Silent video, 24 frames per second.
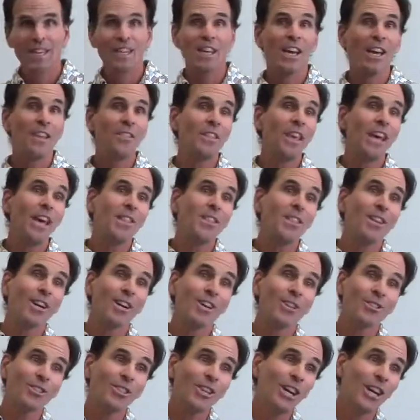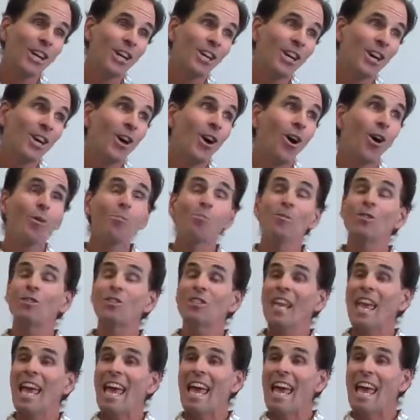and then there's an almost
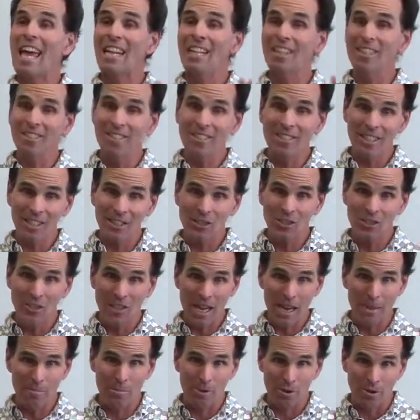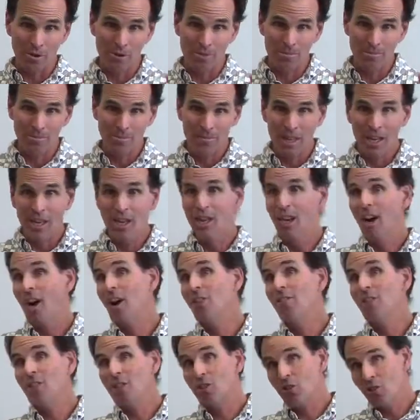endless number
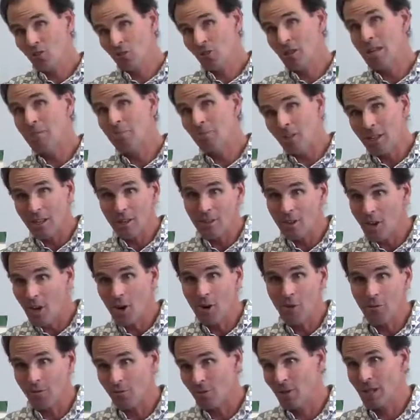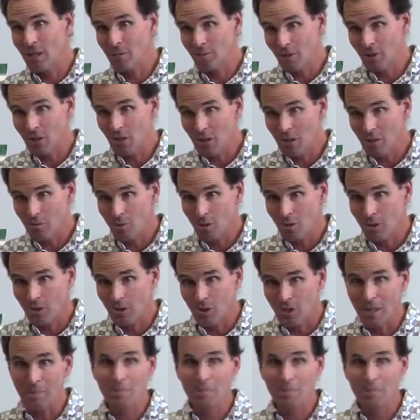of extremely low-frequency words.